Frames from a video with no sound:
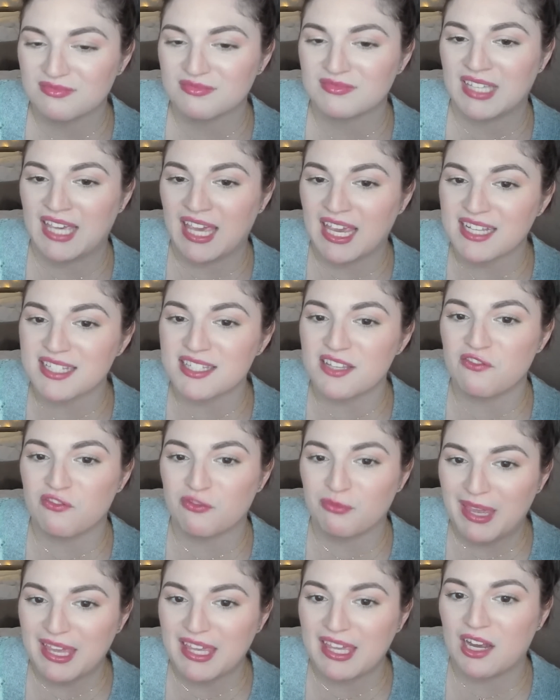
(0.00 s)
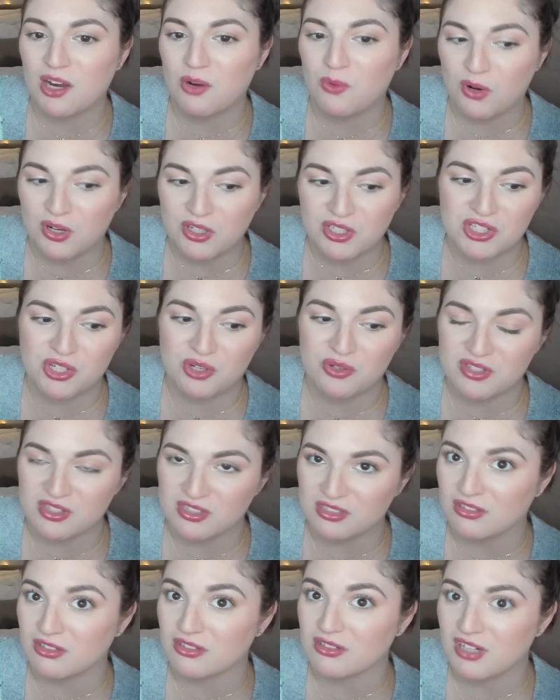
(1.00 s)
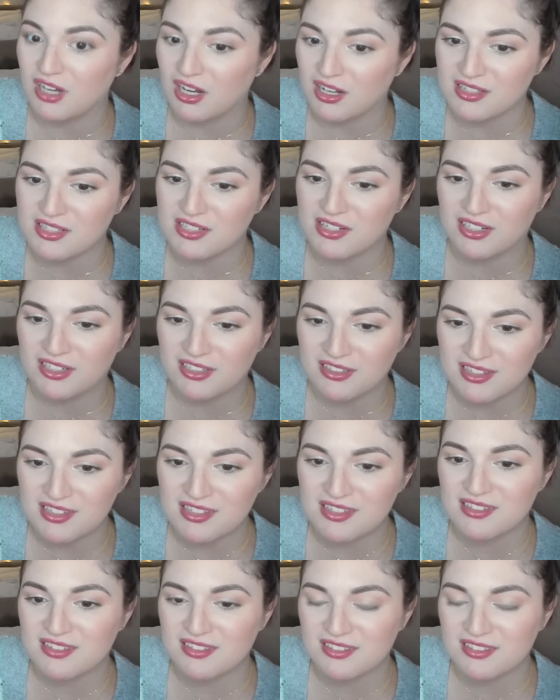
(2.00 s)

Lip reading: Kings of making award shows their own concerts.